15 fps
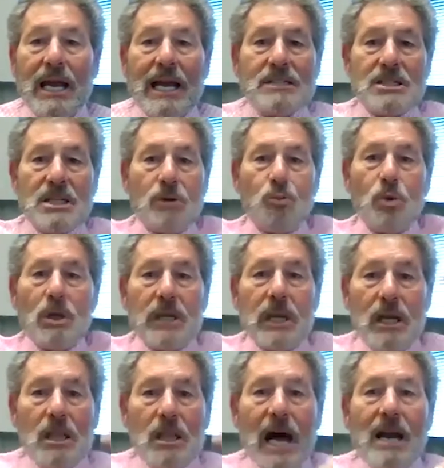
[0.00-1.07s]
And so
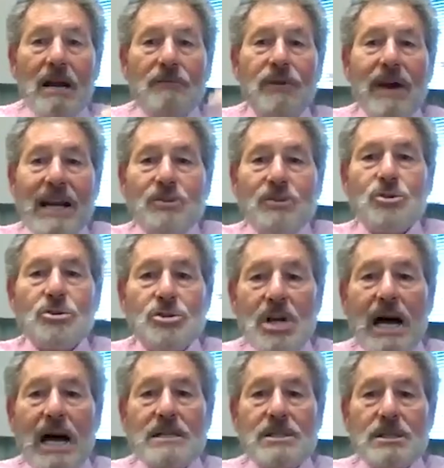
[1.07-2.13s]
really a lot of
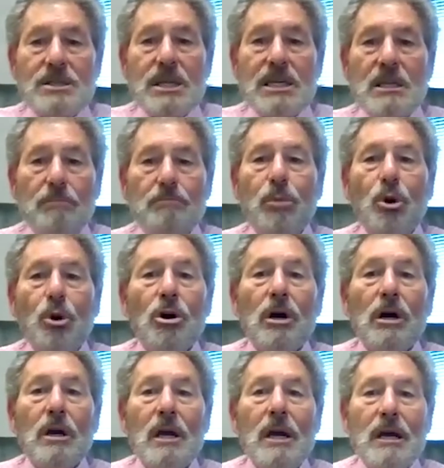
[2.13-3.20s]
exercises in the
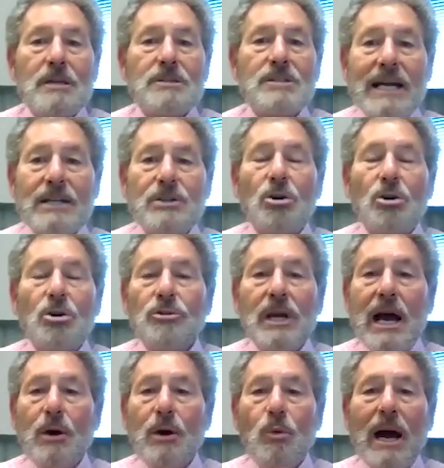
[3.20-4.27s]
book, because I told
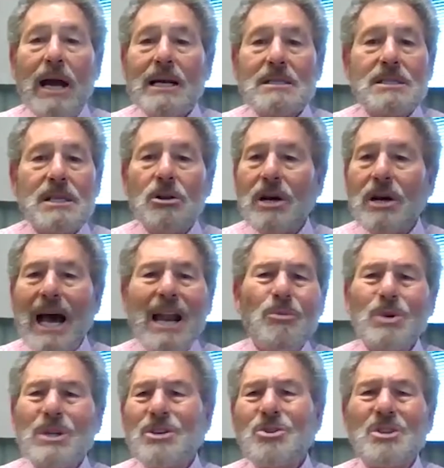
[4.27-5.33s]
the guy right now, I said, look,
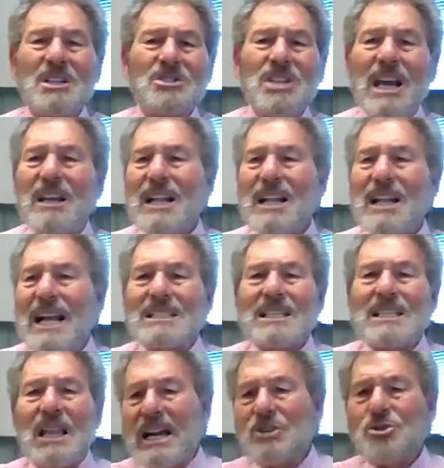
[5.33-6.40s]
I don't want to do this thing like
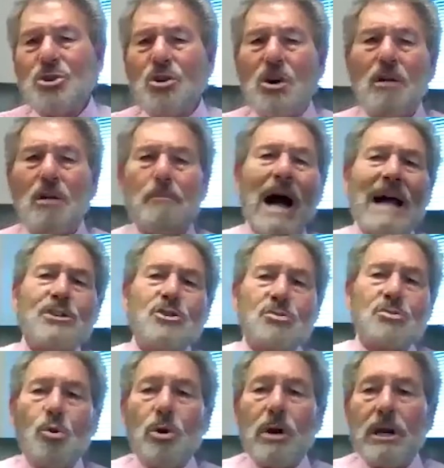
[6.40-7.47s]
a lecture of my
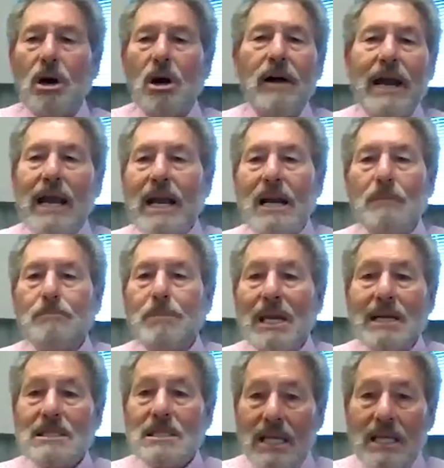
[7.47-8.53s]
story and all that kind of
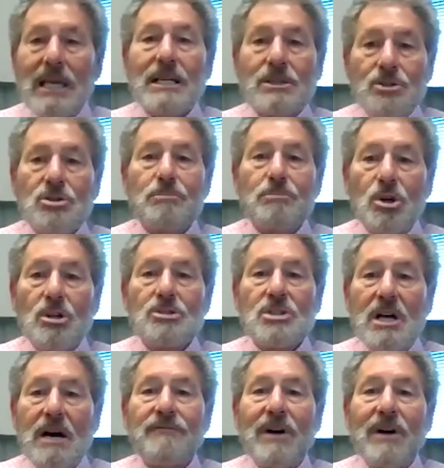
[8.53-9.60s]
BS. I think it's some good
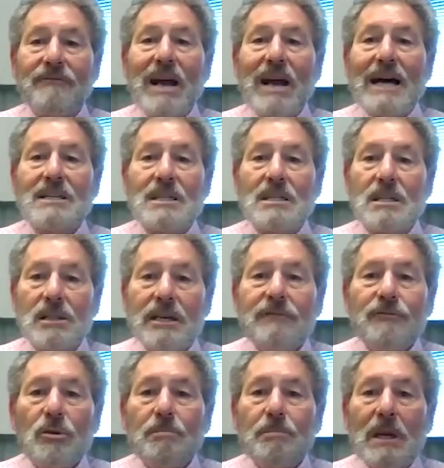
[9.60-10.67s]
stuff I've got to
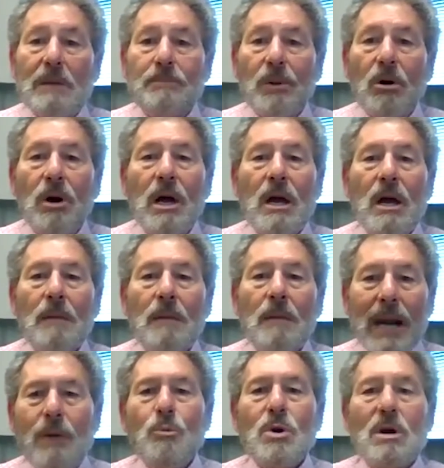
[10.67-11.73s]
deliver people,
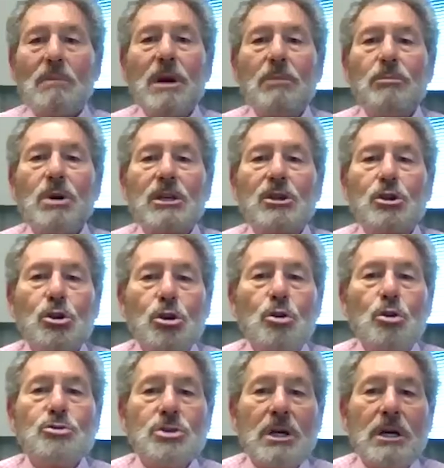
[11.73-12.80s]
but I want to be able to
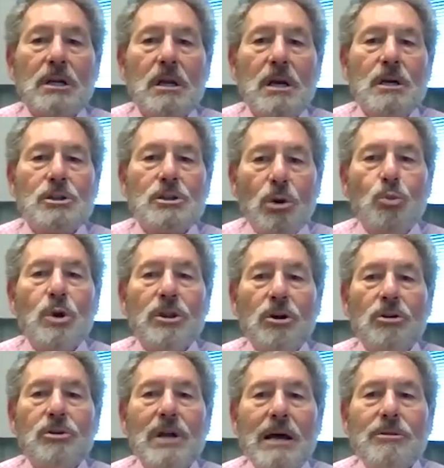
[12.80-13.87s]
use it to when
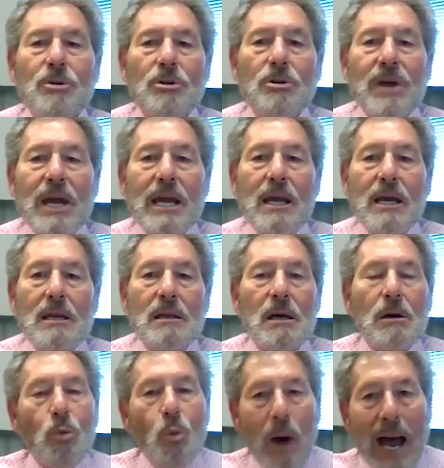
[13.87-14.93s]
they're done, they're thinking,
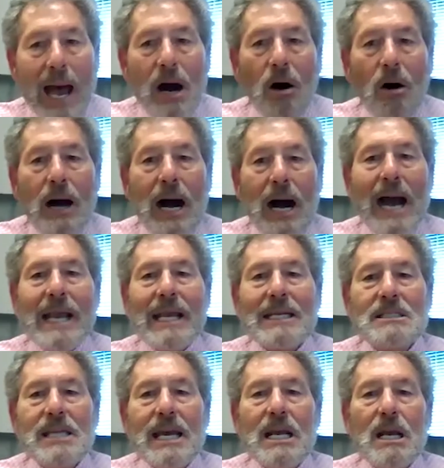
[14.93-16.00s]
wow, I
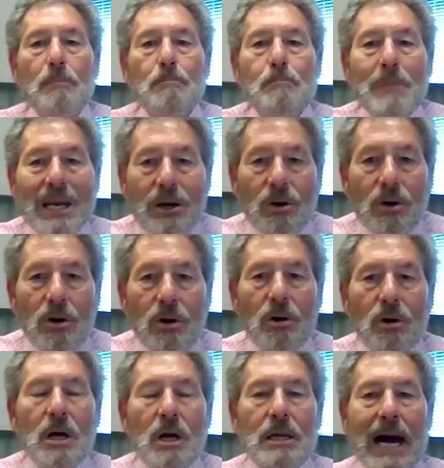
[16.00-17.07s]
can take a
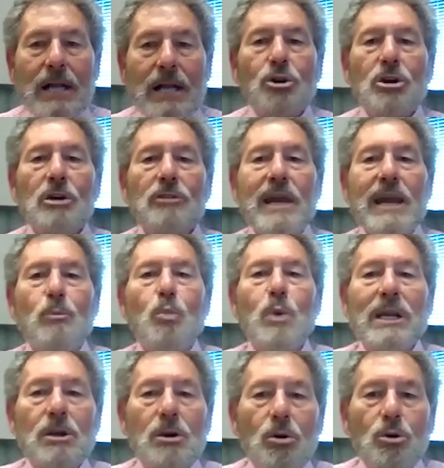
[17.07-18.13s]
mirror, not look in the
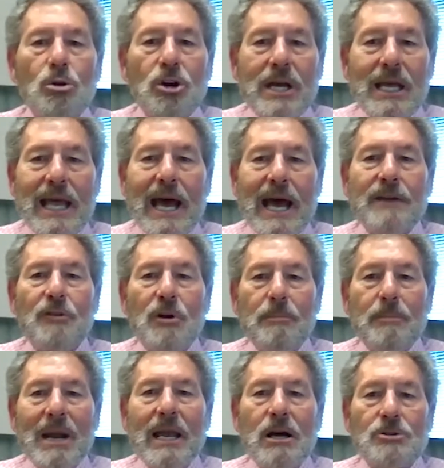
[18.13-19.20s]
window, look at
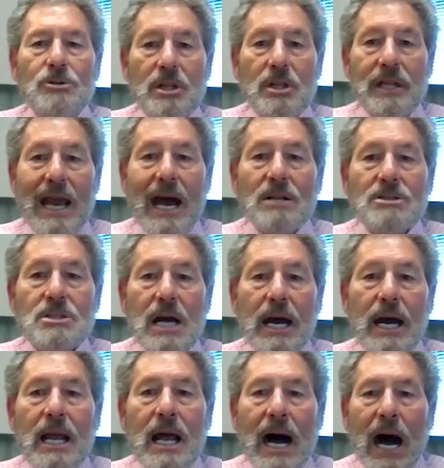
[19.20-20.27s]
everybody else on the
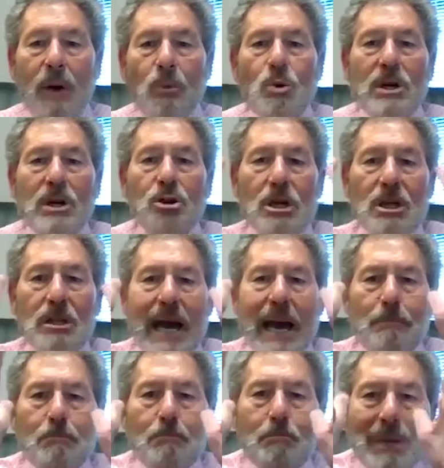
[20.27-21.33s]
outside. I want to look in
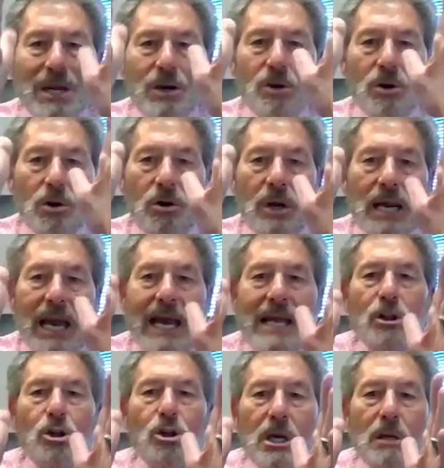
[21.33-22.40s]
that mirror
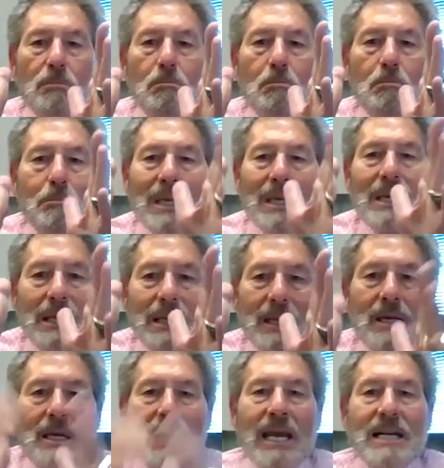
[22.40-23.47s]
and look at
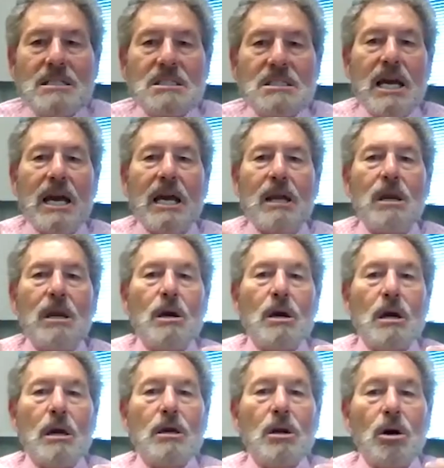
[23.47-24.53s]
me and say,
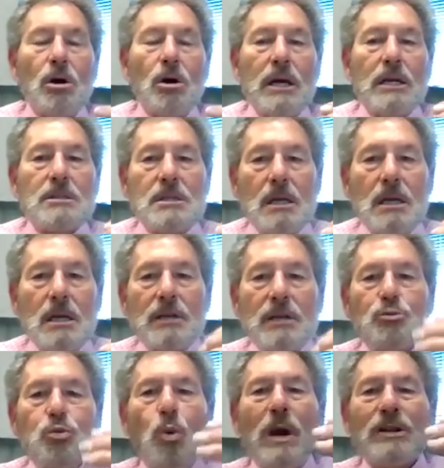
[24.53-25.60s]

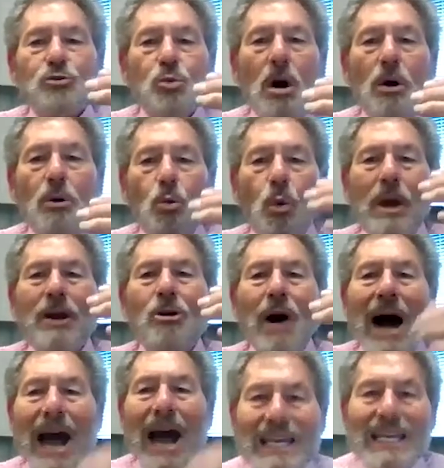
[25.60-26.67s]
it's what is wrong? What do
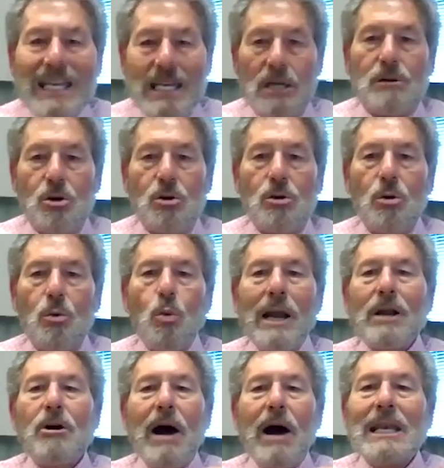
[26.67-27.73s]
I need to do?
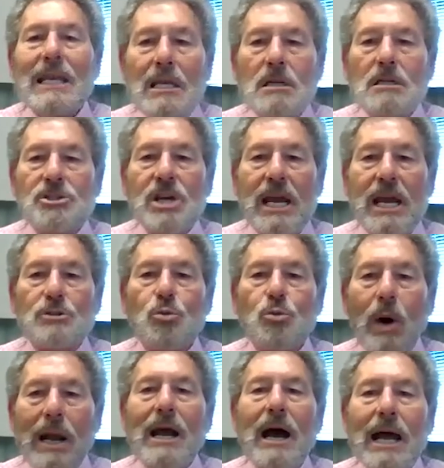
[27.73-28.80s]
What do I need to change?
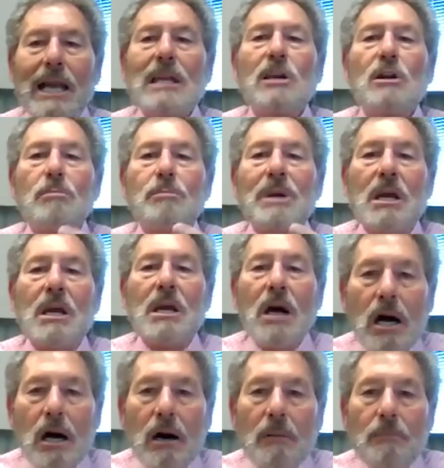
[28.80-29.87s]
What do I need to
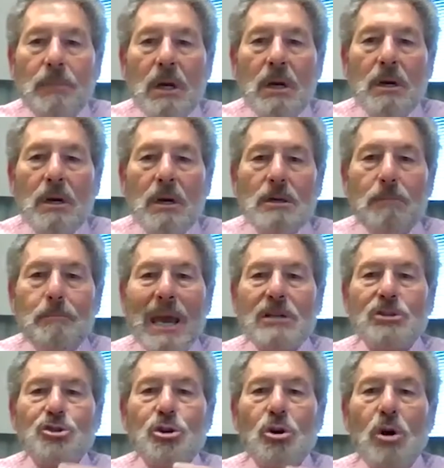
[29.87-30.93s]
become to
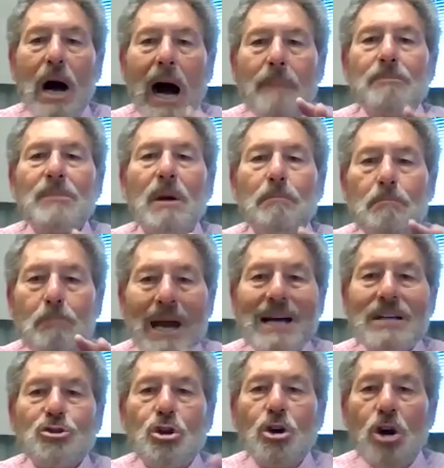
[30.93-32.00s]
make sure I'm the
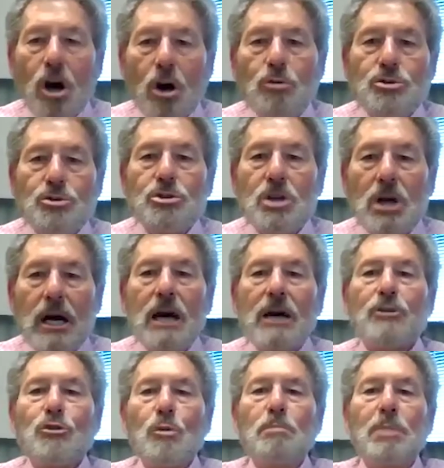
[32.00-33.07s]
best coach to
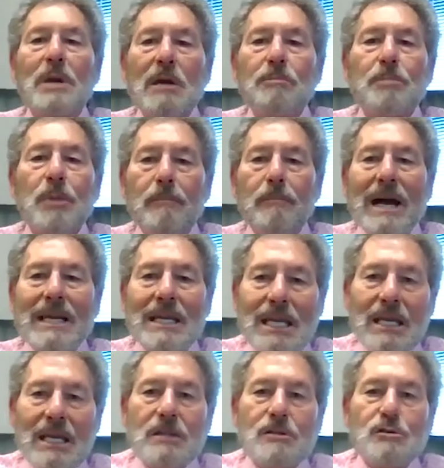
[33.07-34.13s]
other people, my
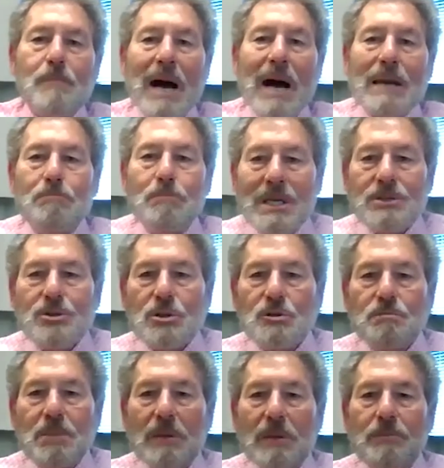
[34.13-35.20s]
kids, my
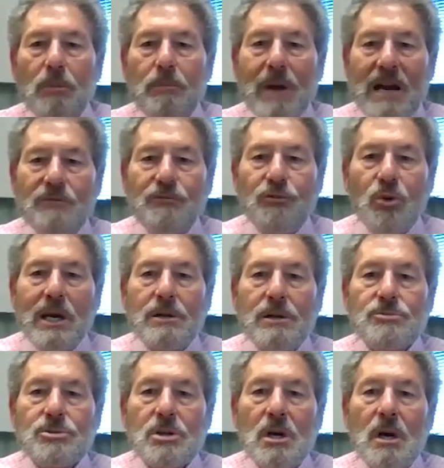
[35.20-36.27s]
business people, my
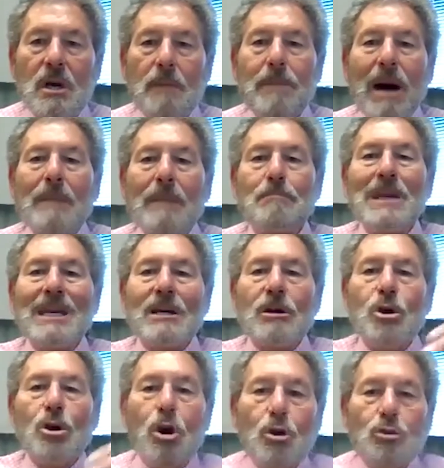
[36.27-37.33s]
friends, by
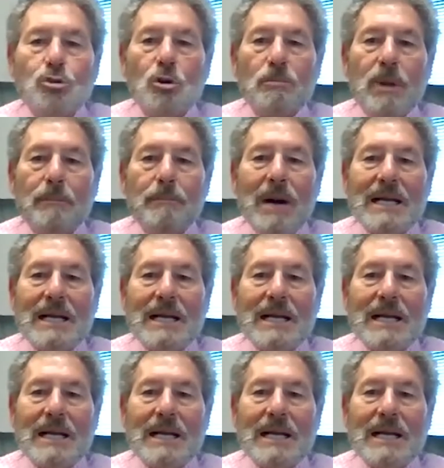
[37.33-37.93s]
being coachable